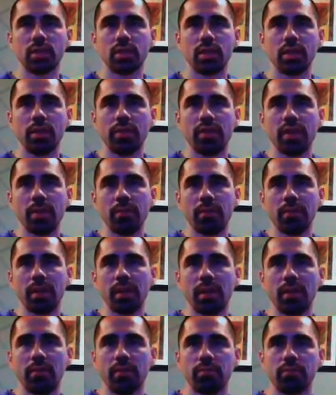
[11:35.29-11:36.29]
you're a
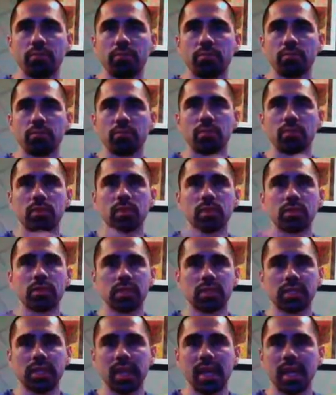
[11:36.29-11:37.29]
family of
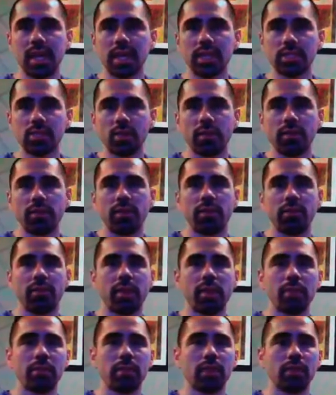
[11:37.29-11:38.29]
just guys, or if you're a
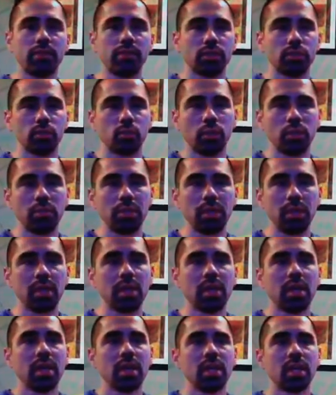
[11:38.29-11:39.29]
family of just women,
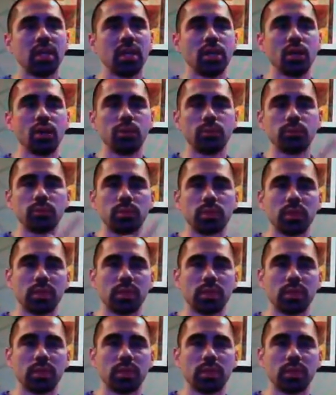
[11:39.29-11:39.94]
you know,